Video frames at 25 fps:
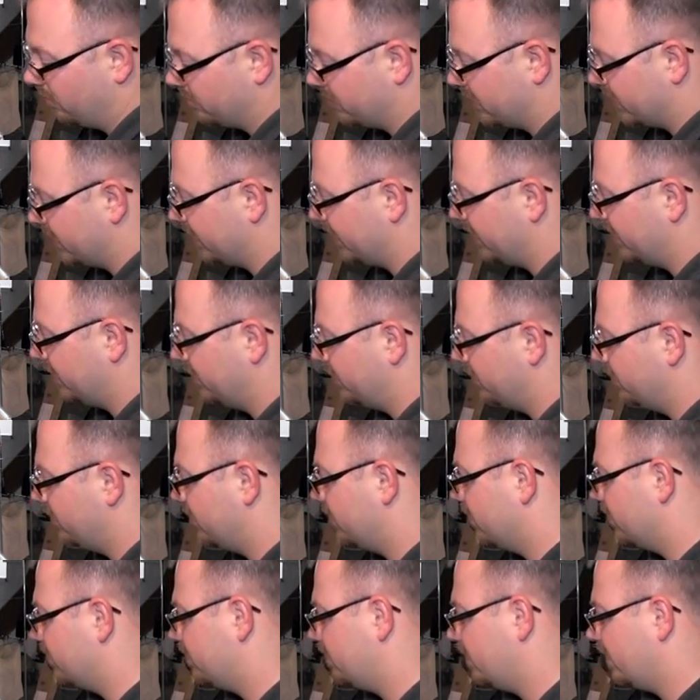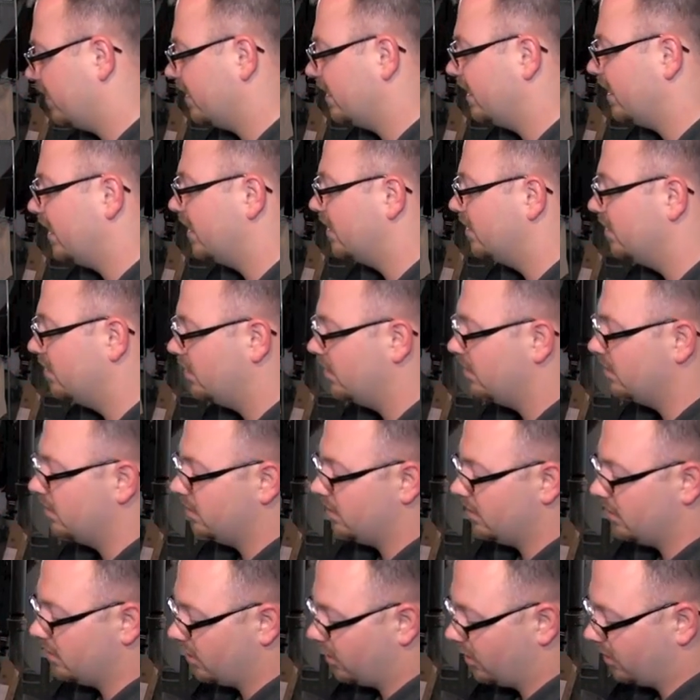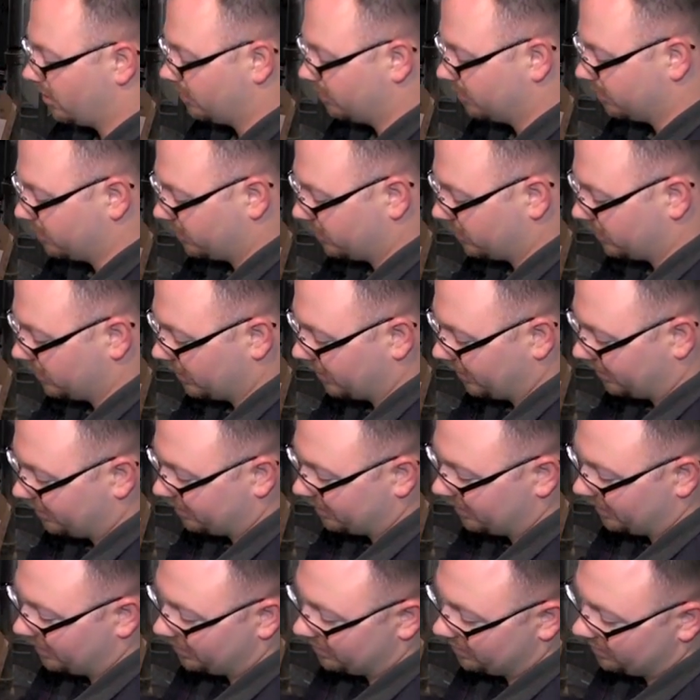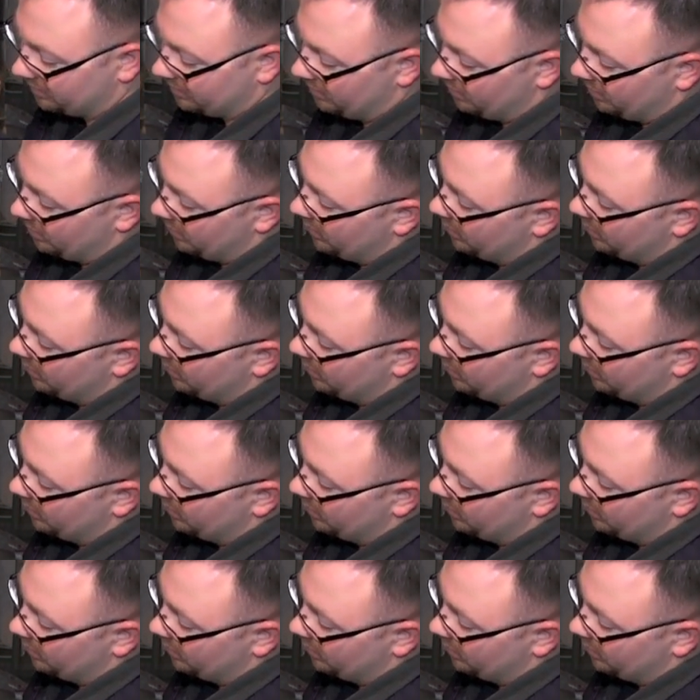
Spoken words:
very user friendly. So the next thing is,